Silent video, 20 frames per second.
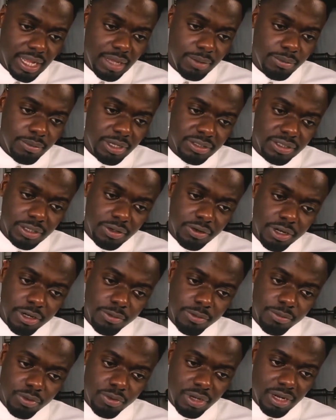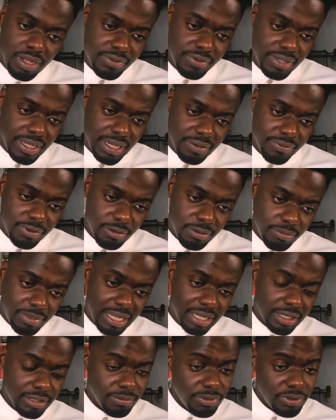how much incredible love they had for the
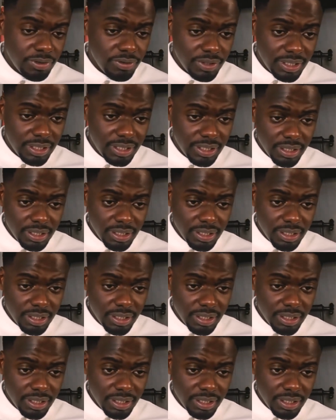Black community.